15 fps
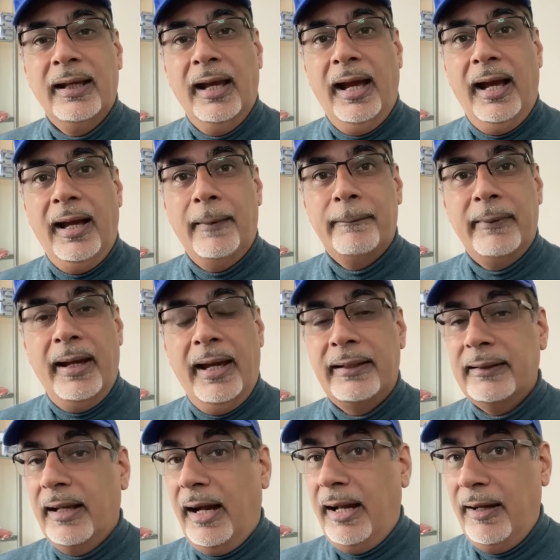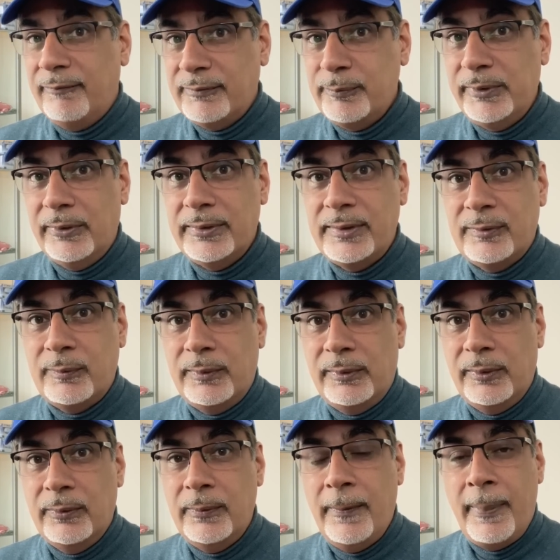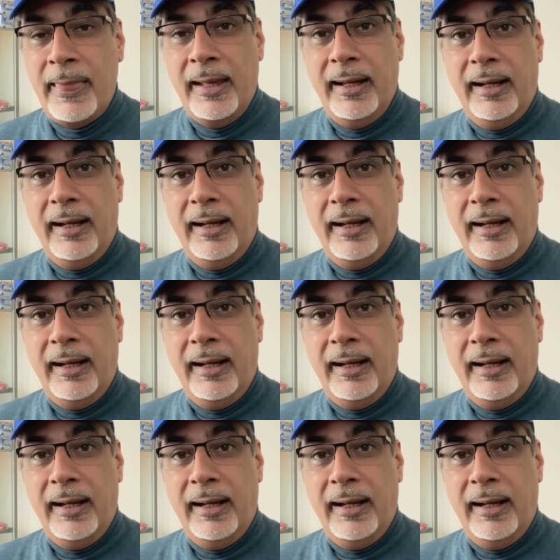And I have to be honest with you.